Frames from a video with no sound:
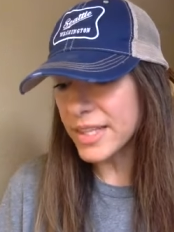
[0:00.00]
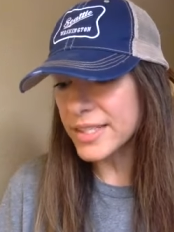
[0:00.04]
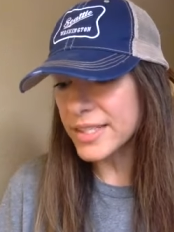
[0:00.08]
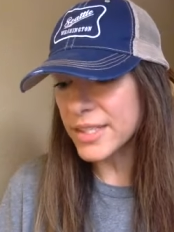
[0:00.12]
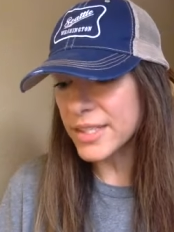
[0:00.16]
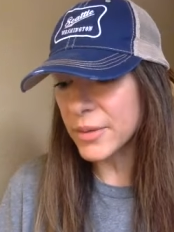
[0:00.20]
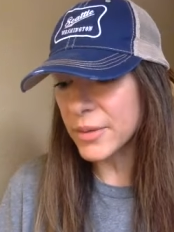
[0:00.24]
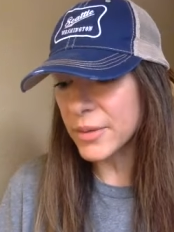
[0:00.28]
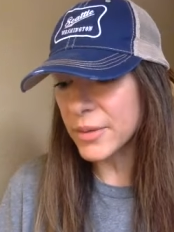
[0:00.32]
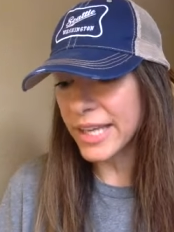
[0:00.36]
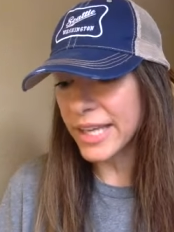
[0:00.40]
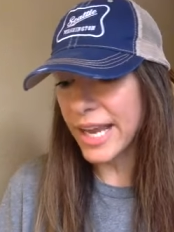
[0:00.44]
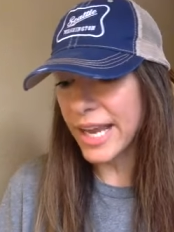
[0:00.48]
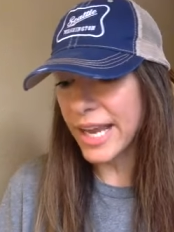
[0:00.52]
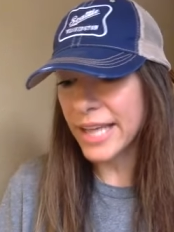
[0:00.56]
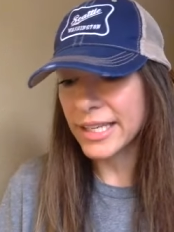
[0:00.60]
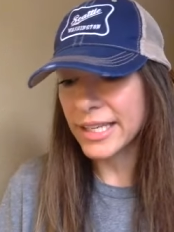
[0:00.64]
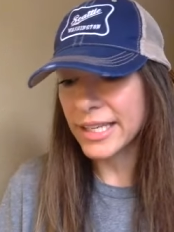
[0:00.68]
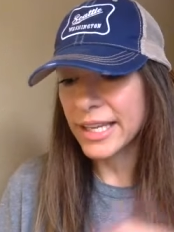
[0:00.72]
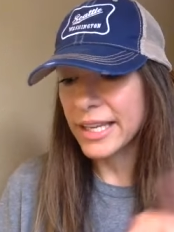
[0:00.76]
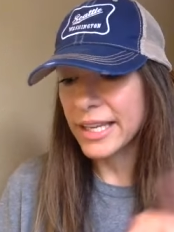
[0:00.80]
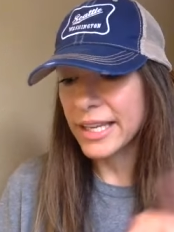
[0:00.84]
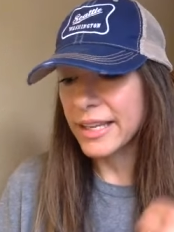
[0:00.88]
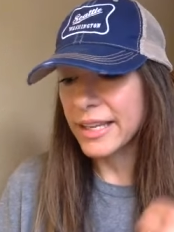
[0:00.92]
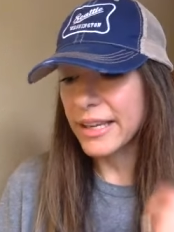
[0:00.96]
So
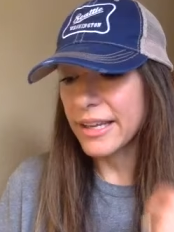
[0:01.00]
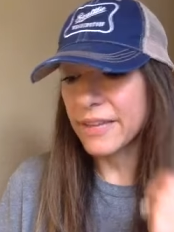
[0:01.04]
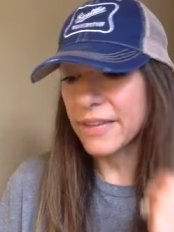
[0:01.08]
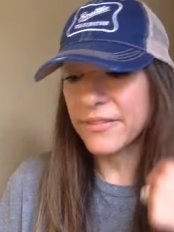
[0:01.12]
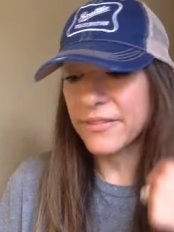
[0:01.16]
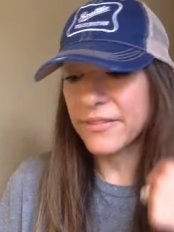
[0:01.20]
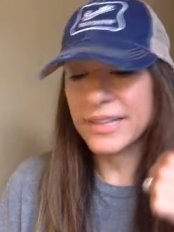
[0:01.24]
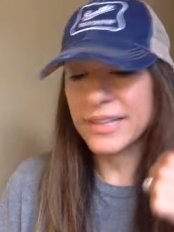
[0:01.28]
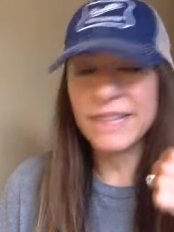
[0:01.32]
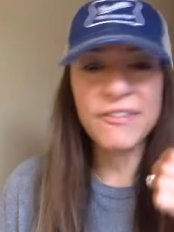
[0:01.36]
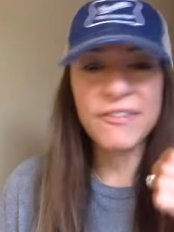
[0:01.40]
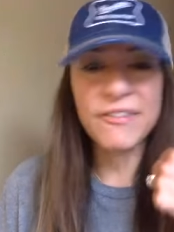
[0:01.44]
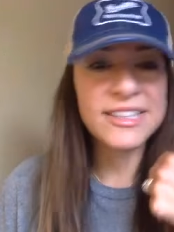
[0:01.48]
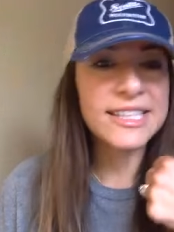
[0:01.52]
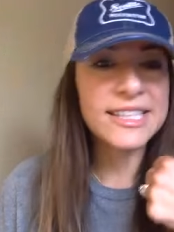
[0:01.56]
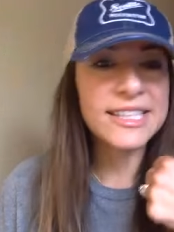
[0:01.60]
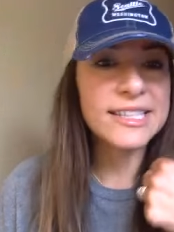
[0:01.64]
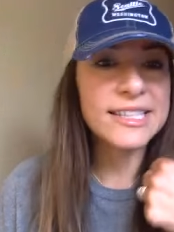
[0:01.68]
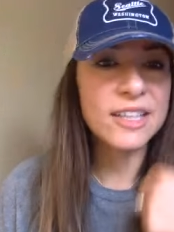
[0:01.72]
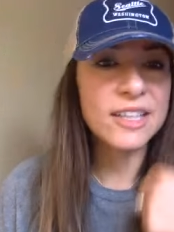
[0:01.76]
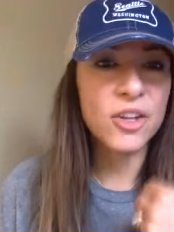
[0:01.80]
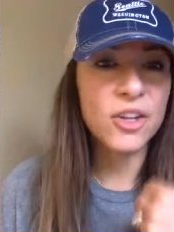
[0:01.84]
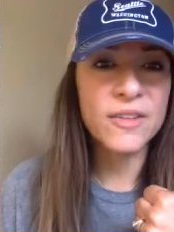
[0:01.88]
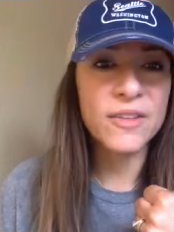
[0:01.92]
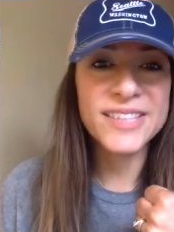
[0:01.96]
again, if, if it's
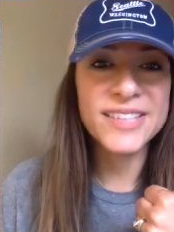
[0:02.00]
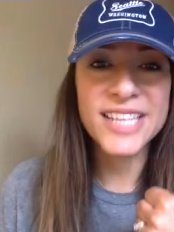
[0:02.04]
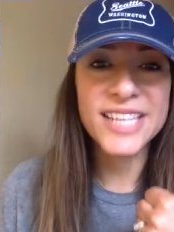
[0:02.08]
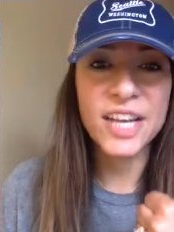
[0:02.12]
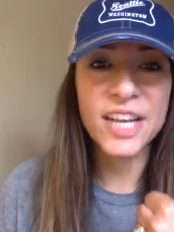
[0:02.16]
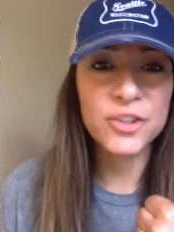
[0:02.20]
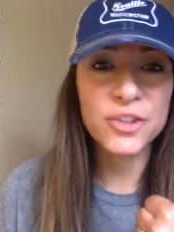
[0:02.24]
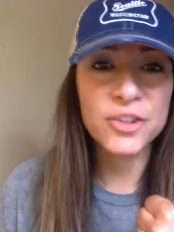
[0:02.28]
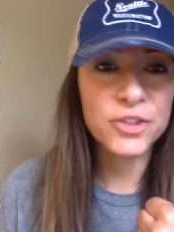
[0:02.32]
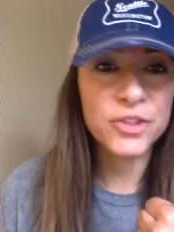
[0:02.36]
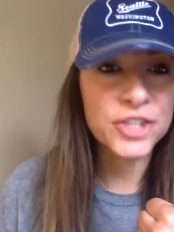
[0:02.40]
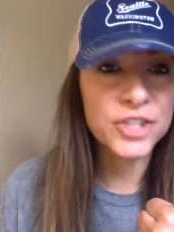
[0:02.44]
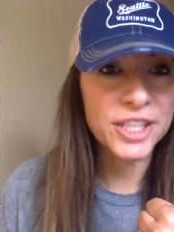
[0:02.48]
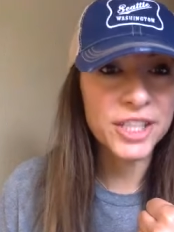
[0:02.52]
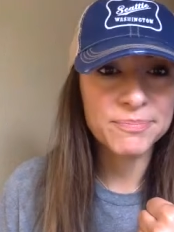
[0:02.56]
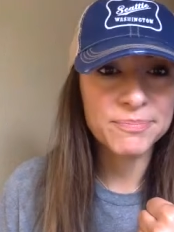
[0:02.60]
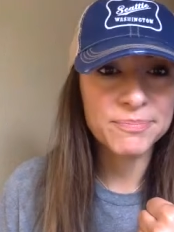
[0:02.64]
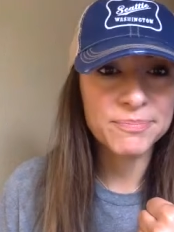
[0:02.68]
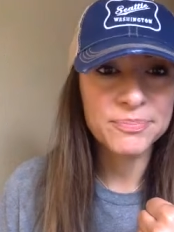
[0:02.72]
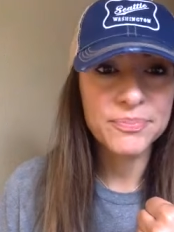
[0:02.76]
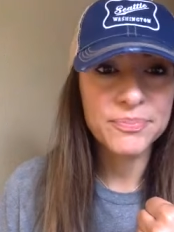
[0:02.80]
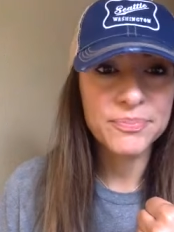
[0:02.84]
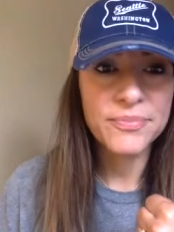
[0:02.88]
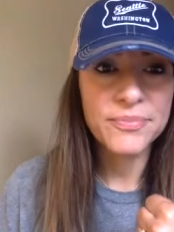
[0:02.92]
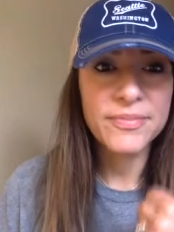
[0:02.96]
as little as energy,
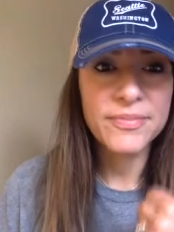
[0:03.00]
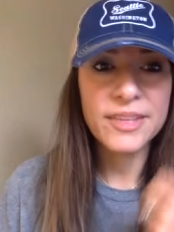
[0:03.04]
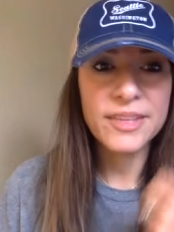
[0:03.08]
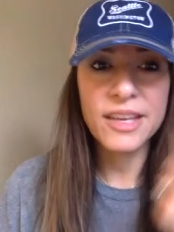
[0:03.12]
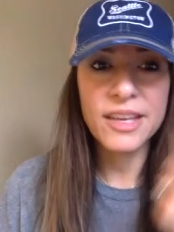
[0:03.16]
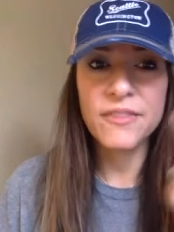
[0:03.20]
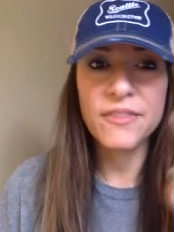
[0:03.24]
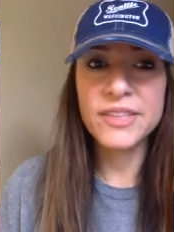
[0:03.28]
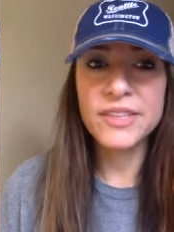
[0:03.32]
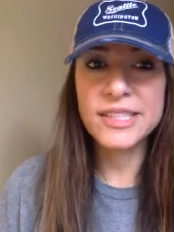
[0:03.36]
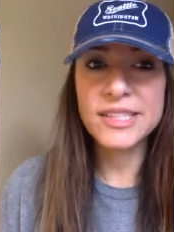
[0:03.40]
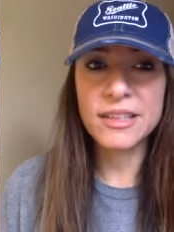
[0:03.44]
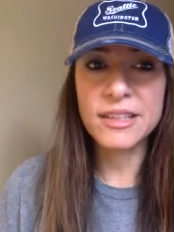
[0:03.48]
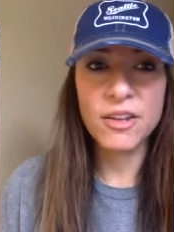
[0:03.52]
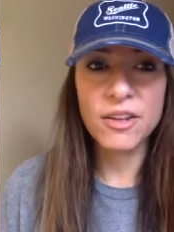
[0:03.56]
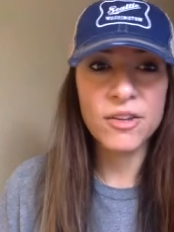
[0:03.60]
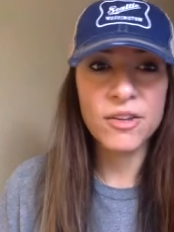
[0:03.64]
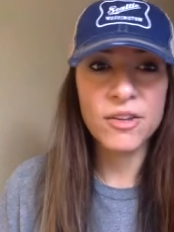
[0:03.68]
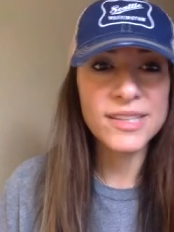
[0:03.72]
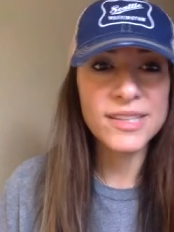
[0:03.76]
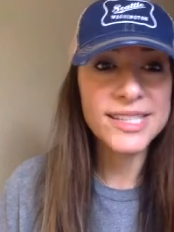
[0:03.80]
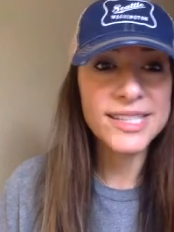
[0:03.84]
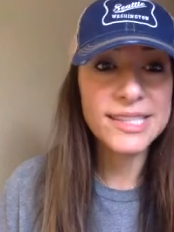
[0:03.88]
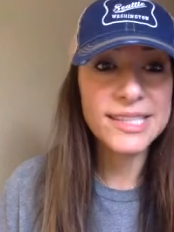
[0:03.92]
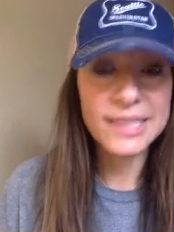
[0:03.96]
if it's a
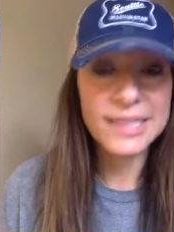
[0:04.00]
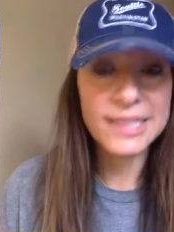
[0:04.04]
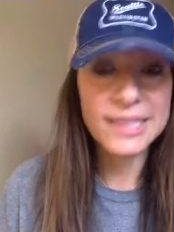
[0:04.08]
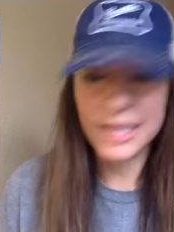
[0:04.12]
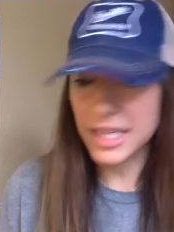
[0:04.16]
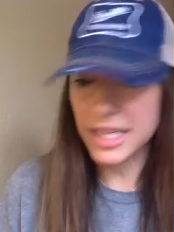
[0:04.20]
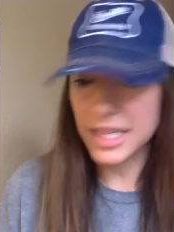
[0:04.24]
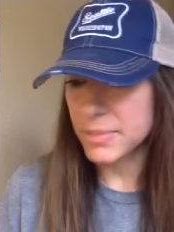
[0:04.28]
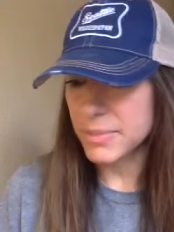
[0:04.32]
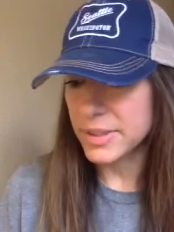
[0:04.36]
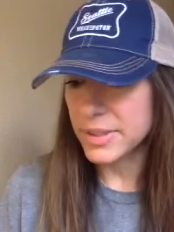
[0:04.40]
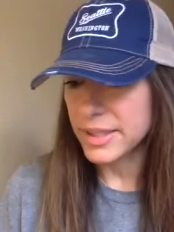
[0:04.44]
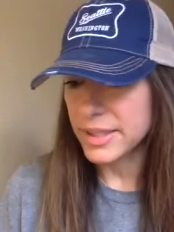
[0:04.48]
little as sleep,